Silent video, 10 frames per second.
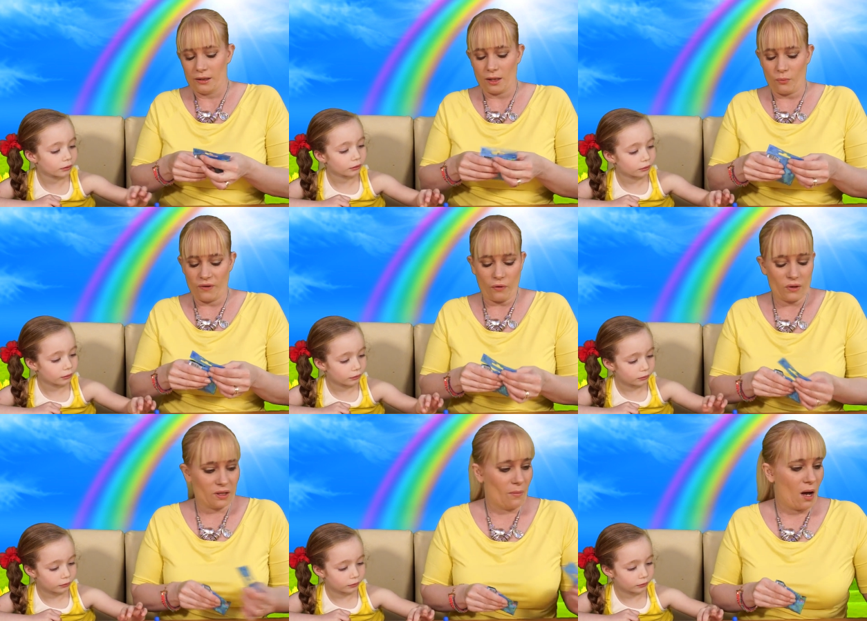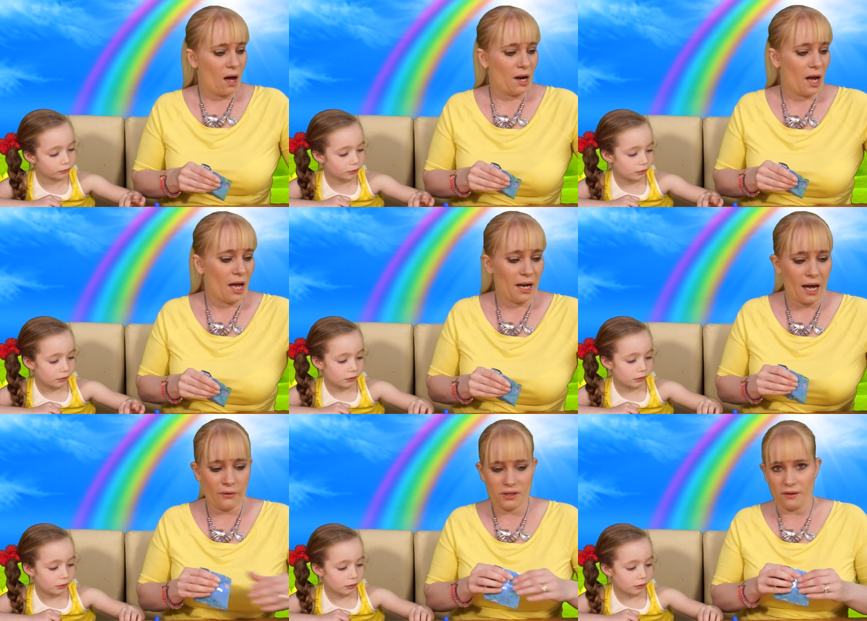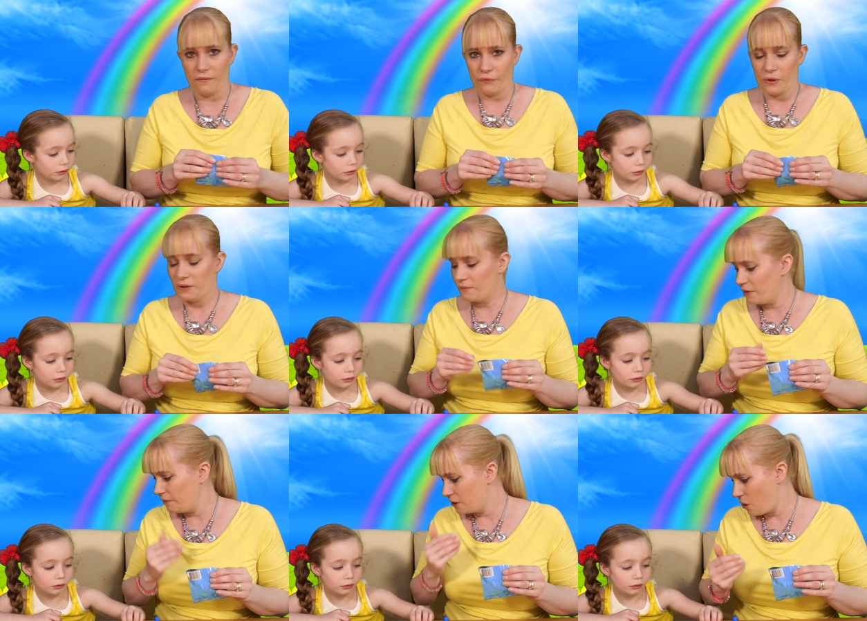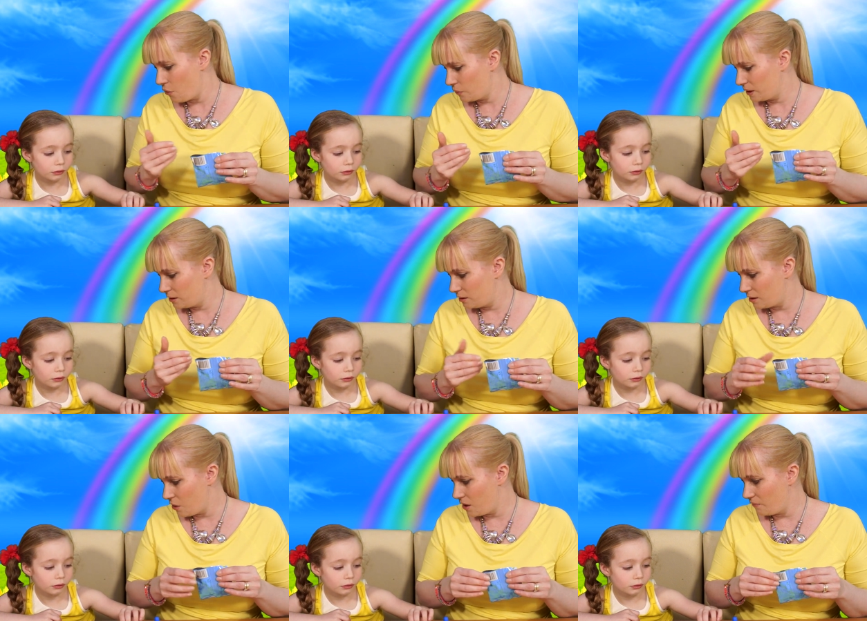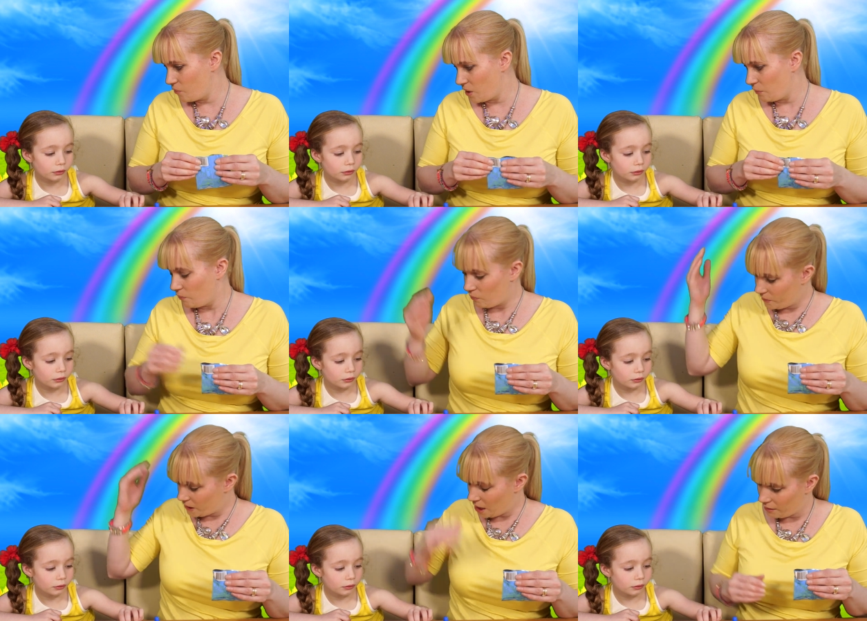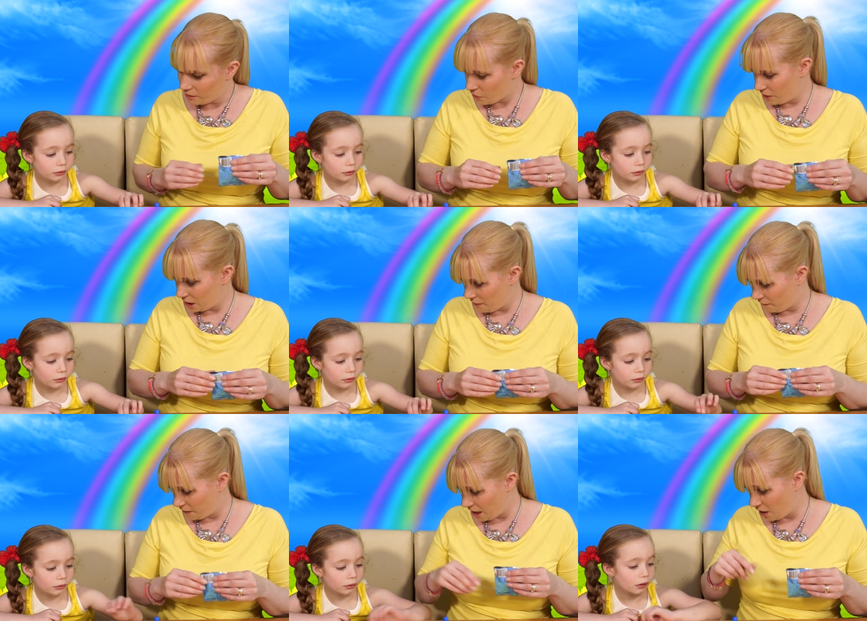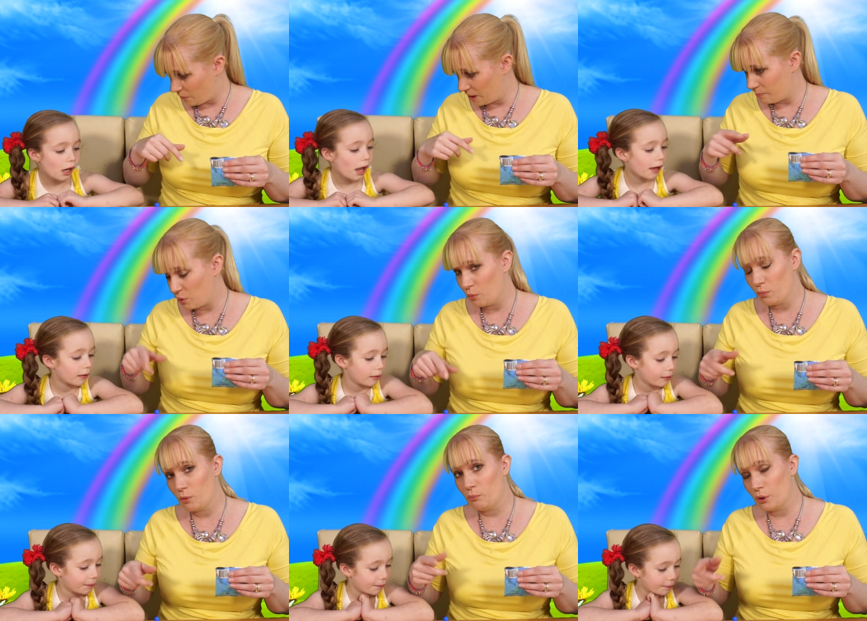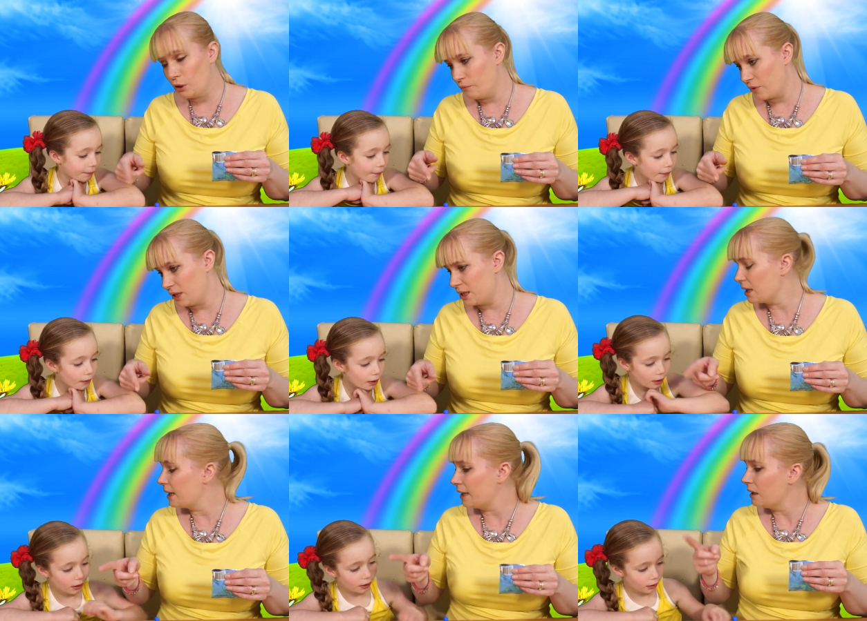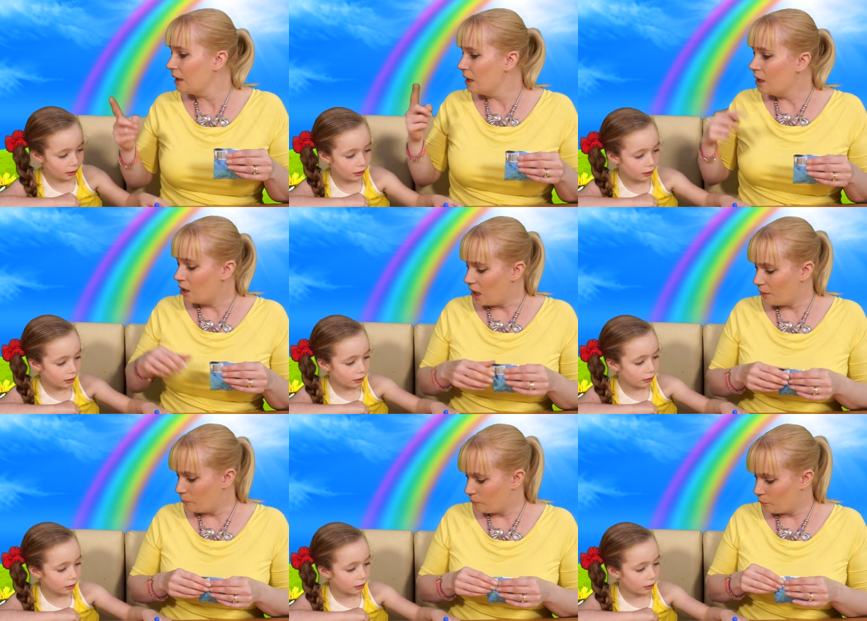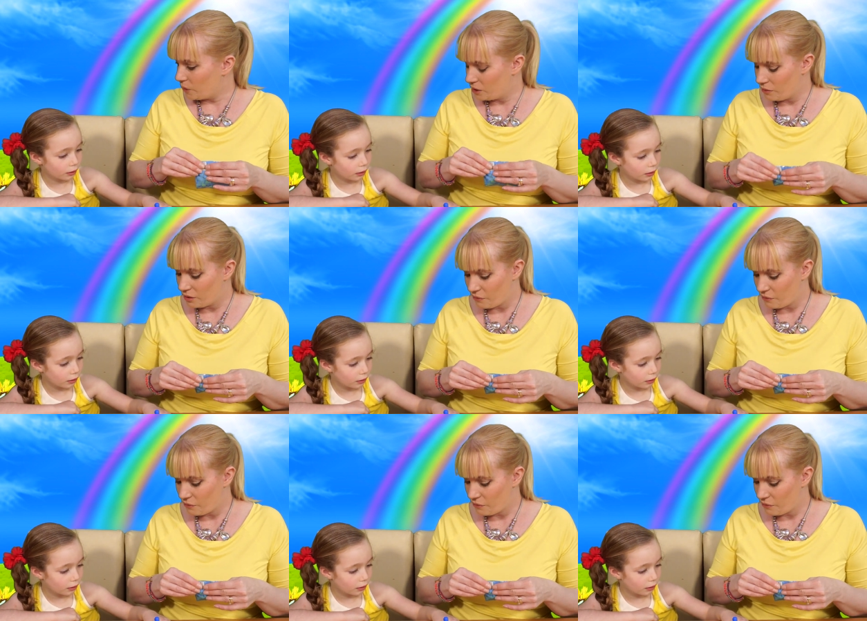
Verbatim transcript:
Speaker 1: So we've got some Anna and Elsa Frozen Fever dolls soon, haven't we? We're taking the screen down for that, and we did Boom Boom Bloom recently and we took the